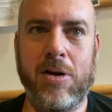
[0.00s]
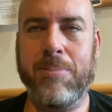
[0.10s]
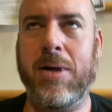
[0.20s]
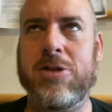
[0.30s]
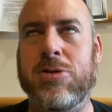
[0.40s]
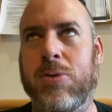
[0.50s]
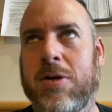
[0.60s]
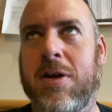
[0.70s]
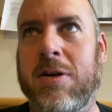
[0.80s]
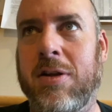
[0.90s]
I'm not sure what
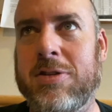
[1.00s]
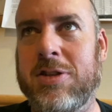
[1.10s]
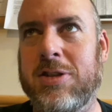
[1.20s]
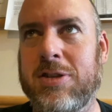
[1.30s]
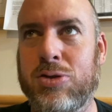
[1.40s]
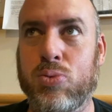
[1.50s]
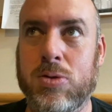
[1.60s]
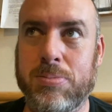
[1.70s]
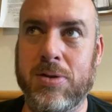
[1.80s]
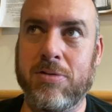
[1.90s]
technology
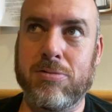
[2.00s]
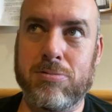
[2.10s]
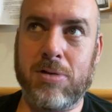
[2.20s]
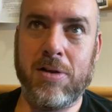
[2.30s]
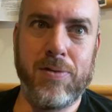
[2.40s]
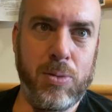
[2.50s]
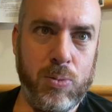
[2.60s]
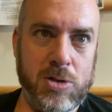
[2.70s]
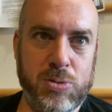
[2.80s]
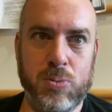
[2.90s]
would be relevant and
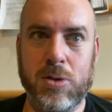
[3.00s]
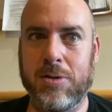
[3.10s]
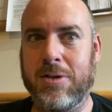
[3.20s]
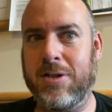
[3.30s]
which wouldn't,